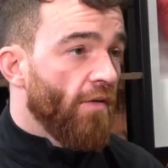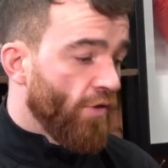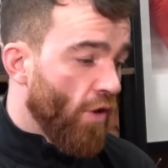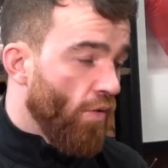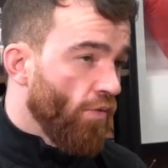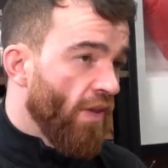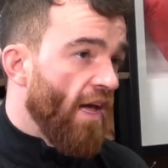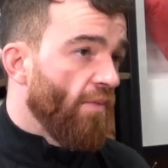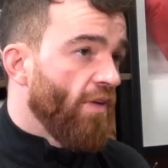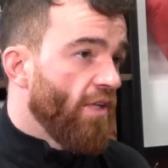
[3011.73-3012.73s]
For the whole
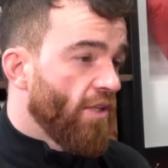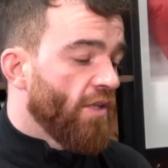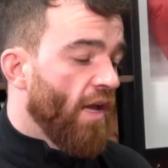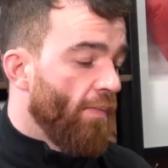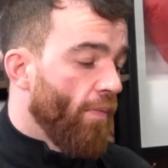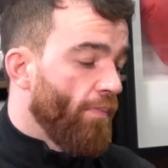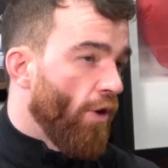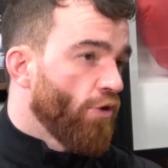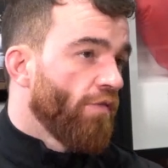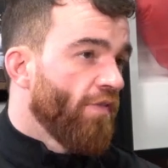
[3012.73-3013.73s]
9 weeks, I put
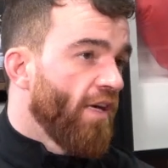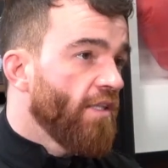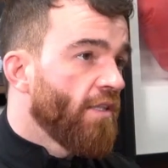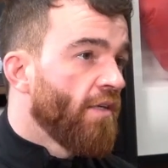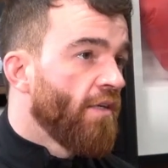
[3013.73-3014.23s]
boxing first.